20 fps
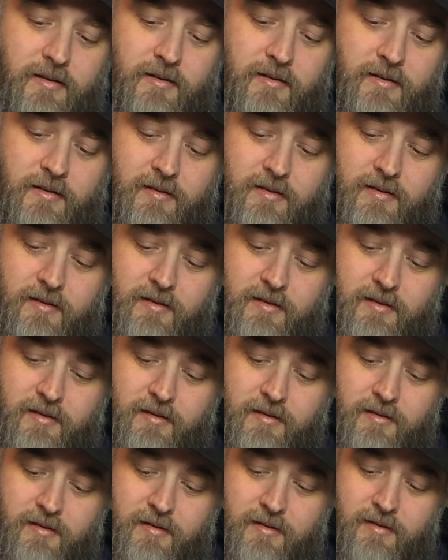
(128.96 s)

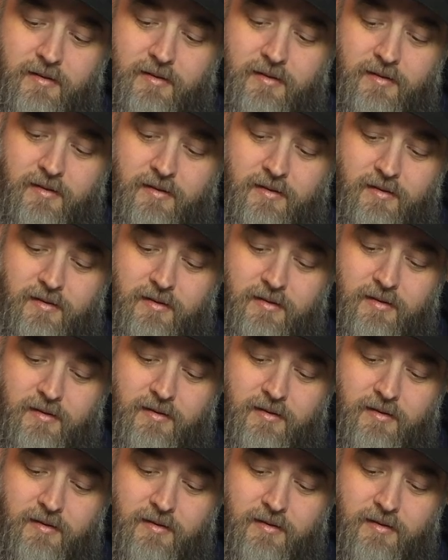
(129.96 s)
Nothing is said.